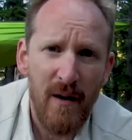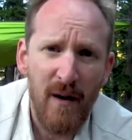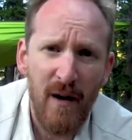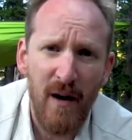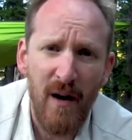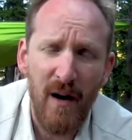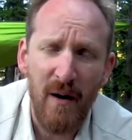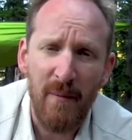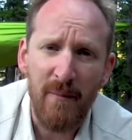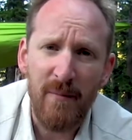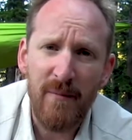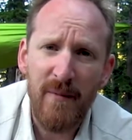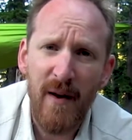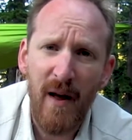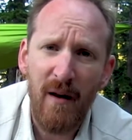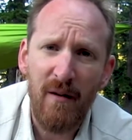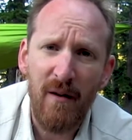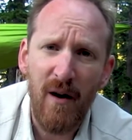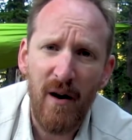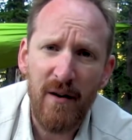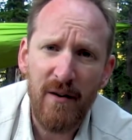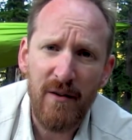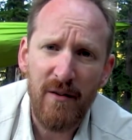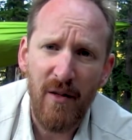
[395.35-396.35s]

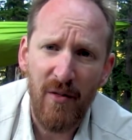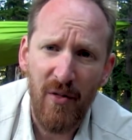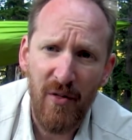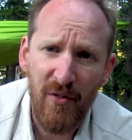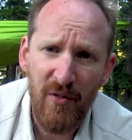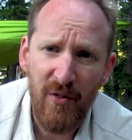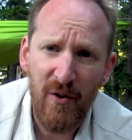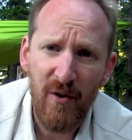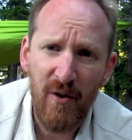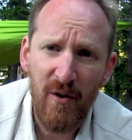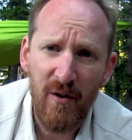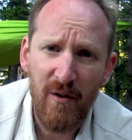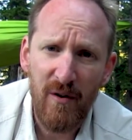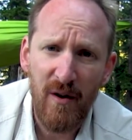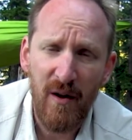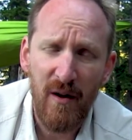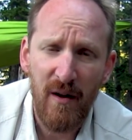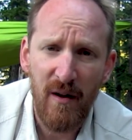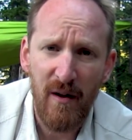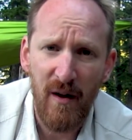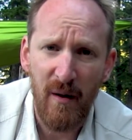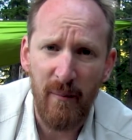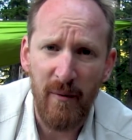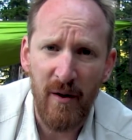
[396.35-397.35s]
Now onto the
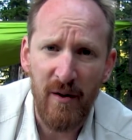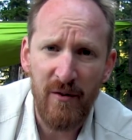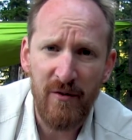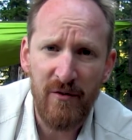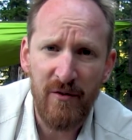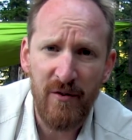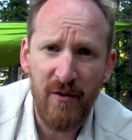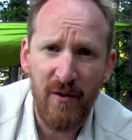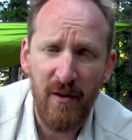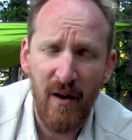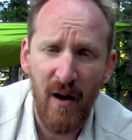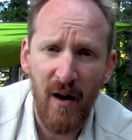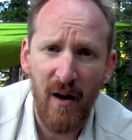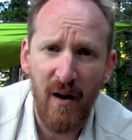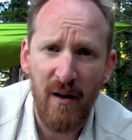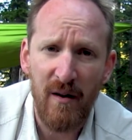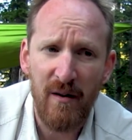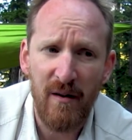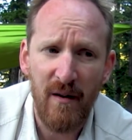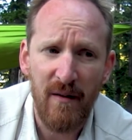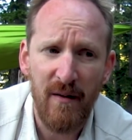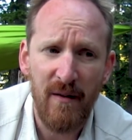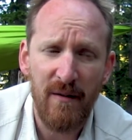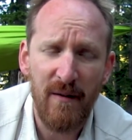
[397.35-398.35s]
third image,
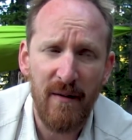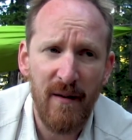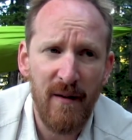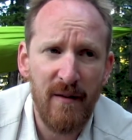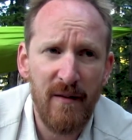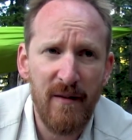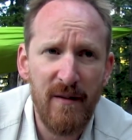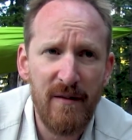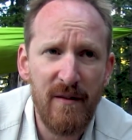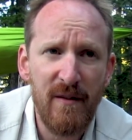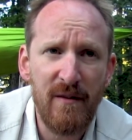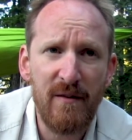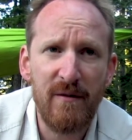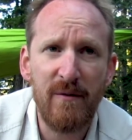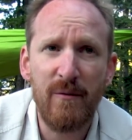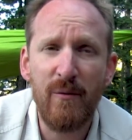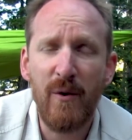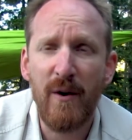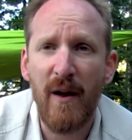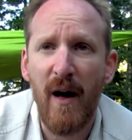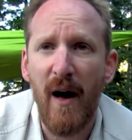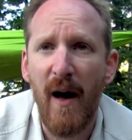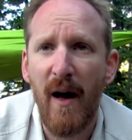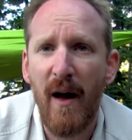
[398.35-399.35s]
and this is
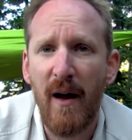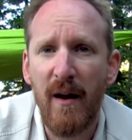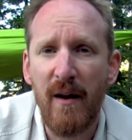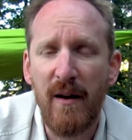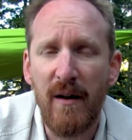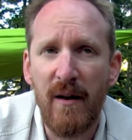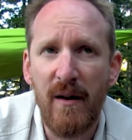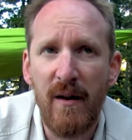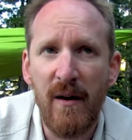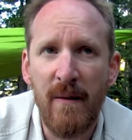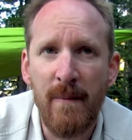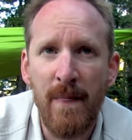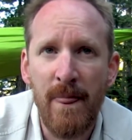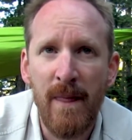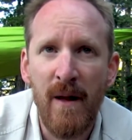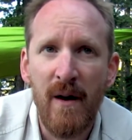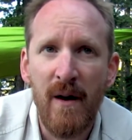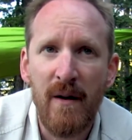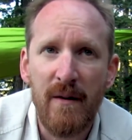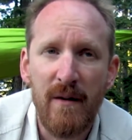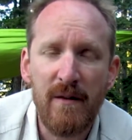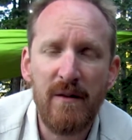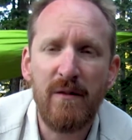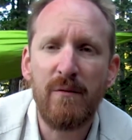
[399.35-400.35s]

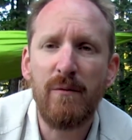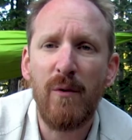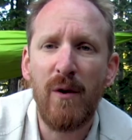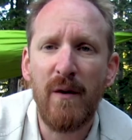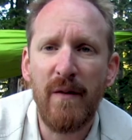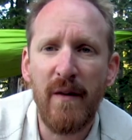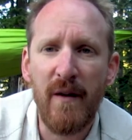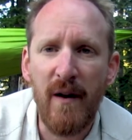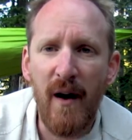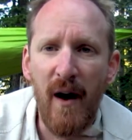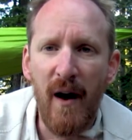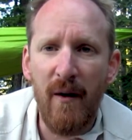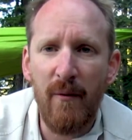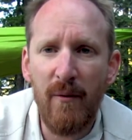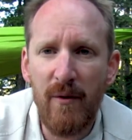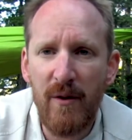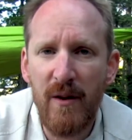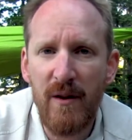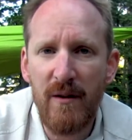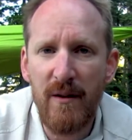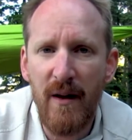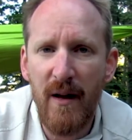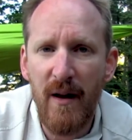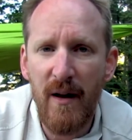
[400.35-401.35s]
one that I
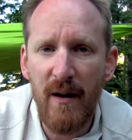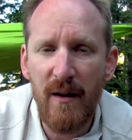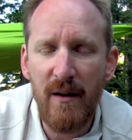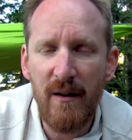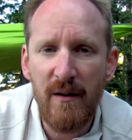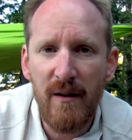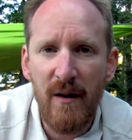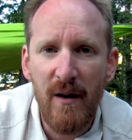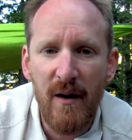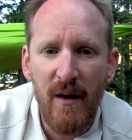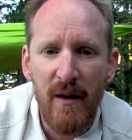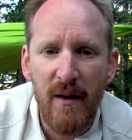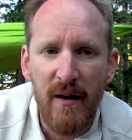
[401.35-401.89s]
really like.